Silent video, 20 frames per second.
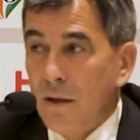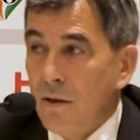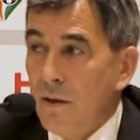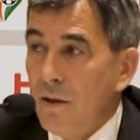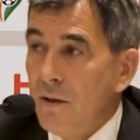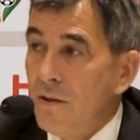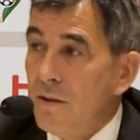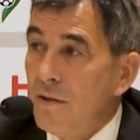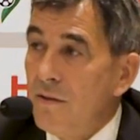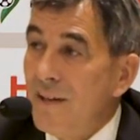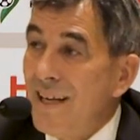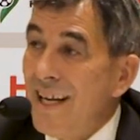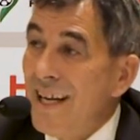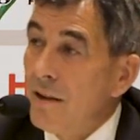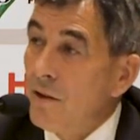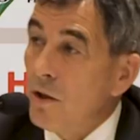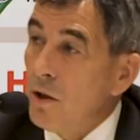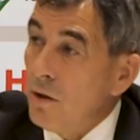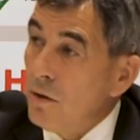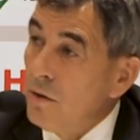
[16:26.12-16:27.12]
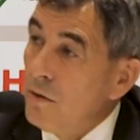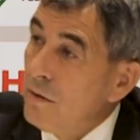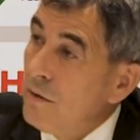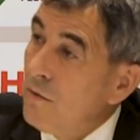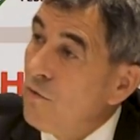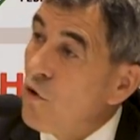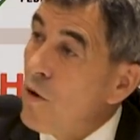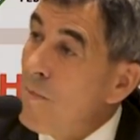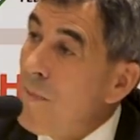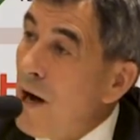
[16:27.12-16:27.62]
This is not good.
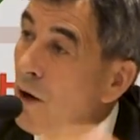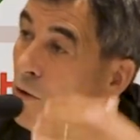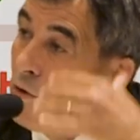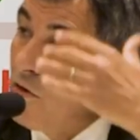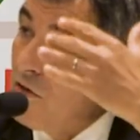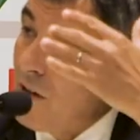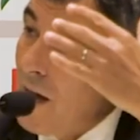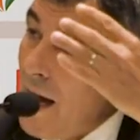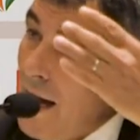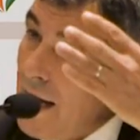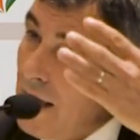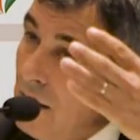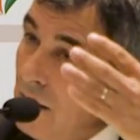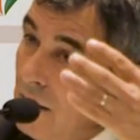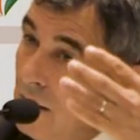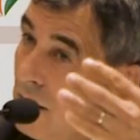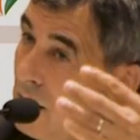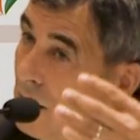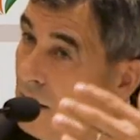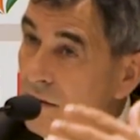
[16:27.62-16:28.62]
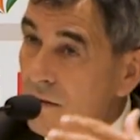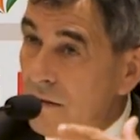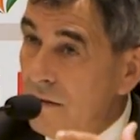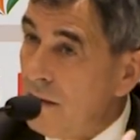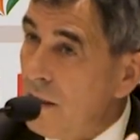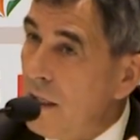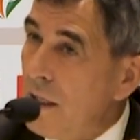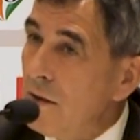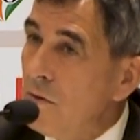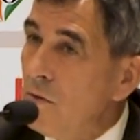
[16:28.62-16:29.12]
From outside, this is
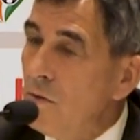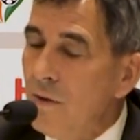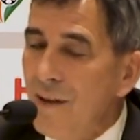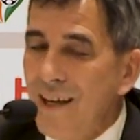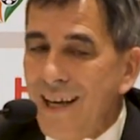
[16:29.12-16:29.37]
not good.